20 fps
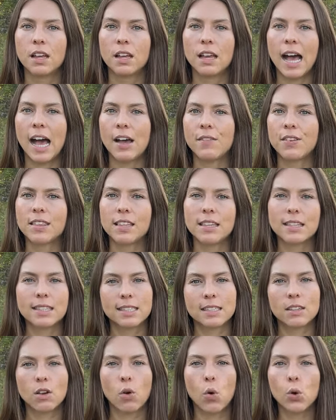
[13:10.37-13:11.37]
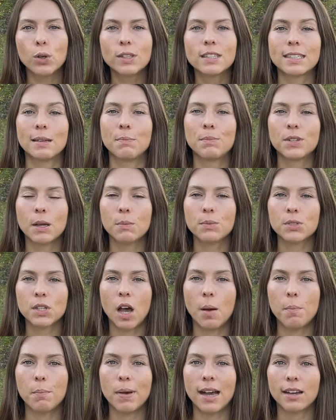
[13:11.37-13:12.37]
having these old symptoms
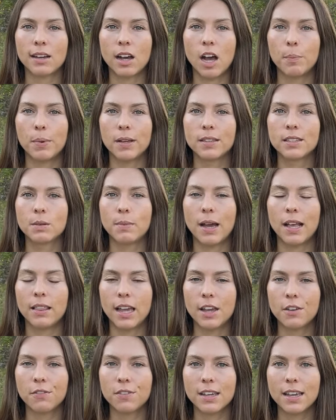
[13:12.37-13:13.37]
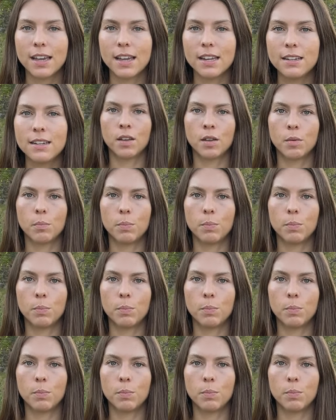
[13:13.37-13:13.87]
come back up into my life again.